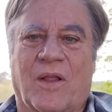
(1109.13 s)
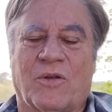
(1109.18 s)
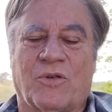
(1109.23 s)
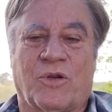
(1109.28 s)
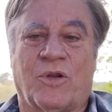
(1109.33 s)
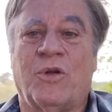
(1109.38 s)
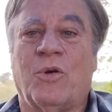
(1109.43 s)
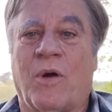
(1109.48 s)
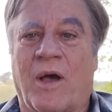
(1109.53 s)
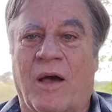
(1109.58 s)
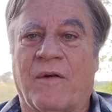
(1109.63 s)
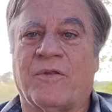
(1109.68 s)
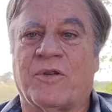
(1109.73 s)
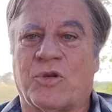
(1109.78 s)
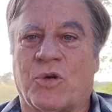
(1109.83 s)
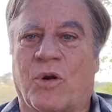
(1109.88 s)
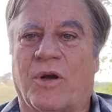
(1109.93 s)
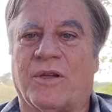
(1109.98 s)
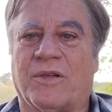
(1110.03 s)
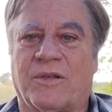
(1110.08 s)
So you have a
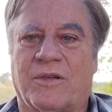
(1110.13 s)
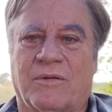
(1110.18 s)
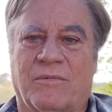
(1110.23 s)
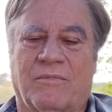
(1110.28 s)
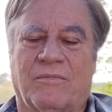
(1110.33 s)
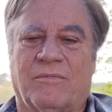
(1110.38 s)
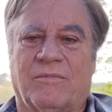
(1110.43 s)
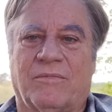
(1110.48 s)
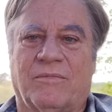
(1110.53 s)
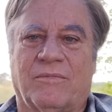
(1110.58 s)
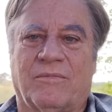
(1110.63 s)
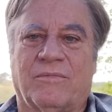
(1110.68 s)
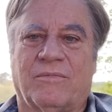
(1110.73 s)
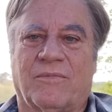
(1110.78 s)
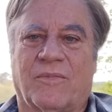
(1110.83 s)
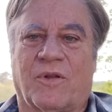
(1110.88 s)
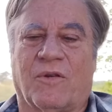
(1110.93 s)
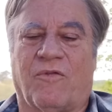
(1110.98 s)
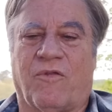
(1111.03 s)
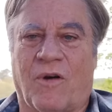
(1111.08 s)
choice
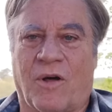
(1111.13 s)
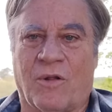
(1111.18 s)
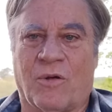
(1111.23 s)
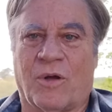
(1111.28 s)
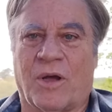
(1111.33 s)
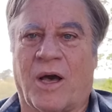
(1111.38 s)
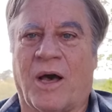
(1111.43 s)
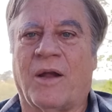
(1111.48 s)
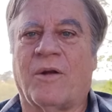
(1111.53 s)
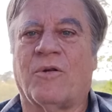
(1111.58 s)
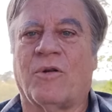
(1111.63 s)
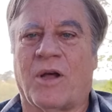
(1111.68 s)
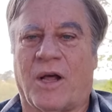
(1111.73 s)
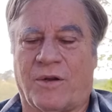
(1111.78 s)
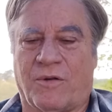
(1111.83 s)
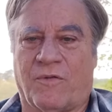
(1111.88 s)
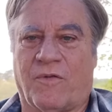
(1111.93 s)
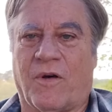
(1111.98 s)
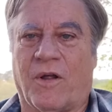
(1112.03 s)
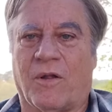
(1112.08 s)
to follow God or
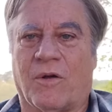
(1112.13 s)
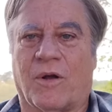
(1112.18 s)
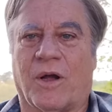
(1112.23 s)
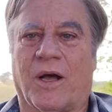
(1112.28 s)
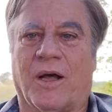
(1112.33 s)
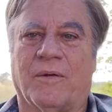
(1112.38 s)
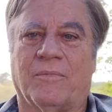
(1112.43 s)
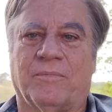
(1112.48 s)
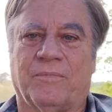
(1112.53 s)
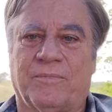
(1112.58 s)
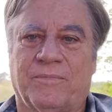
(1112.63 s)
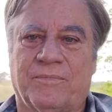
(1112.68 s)
not to follow God.